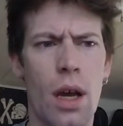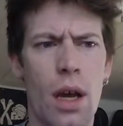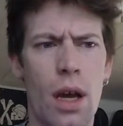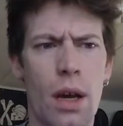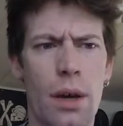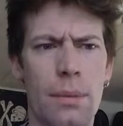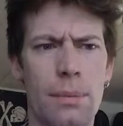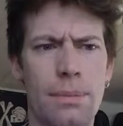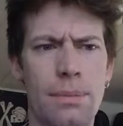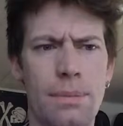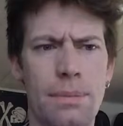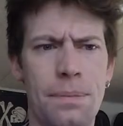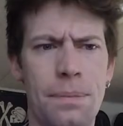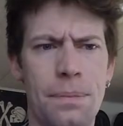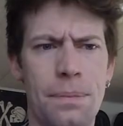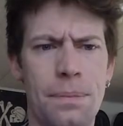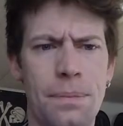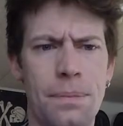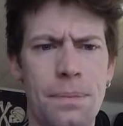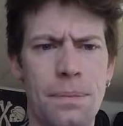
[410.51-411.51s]
Um,
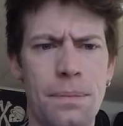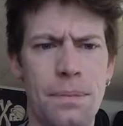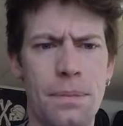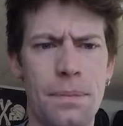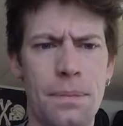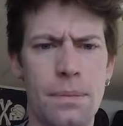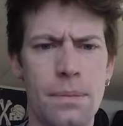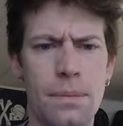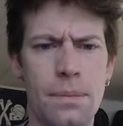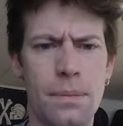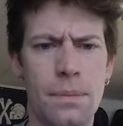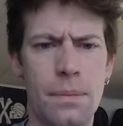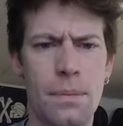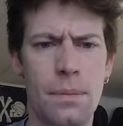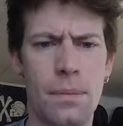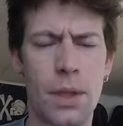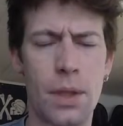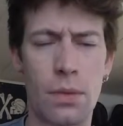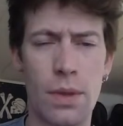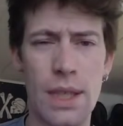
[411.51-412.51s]

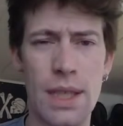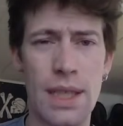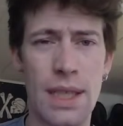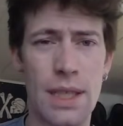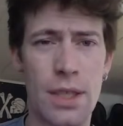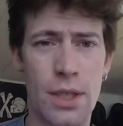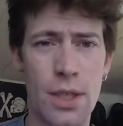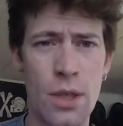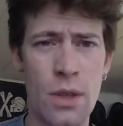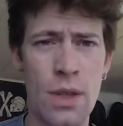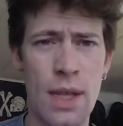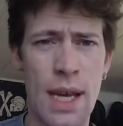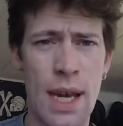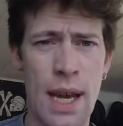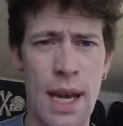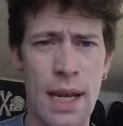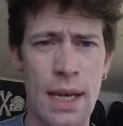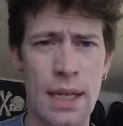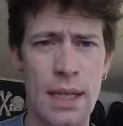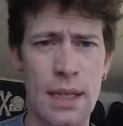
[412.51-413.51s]
but the reason I do
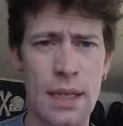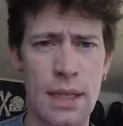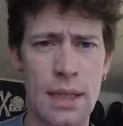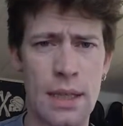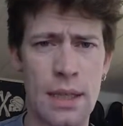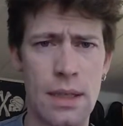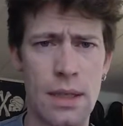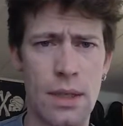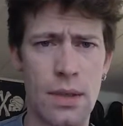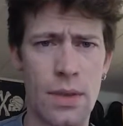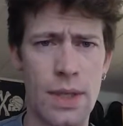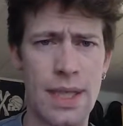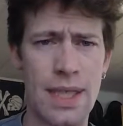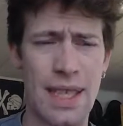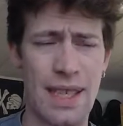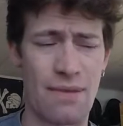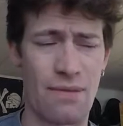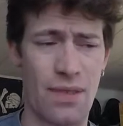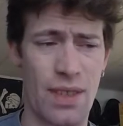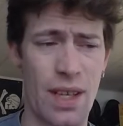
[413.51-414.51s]
that, the
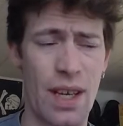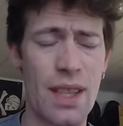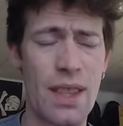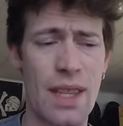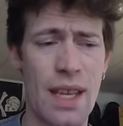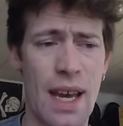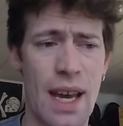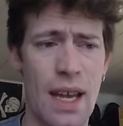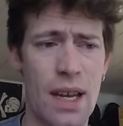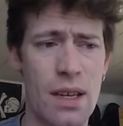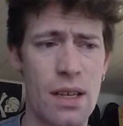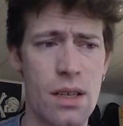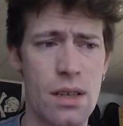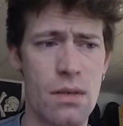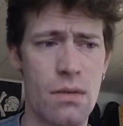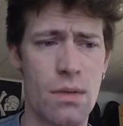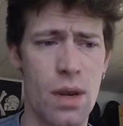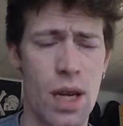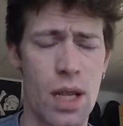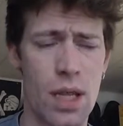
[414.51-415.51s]
reason I've done that,
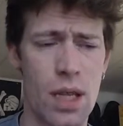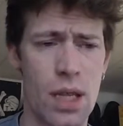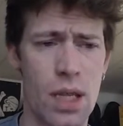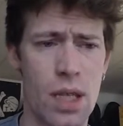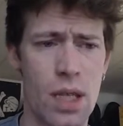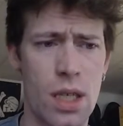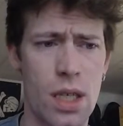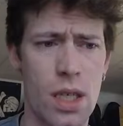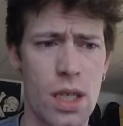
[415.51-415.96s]
rather,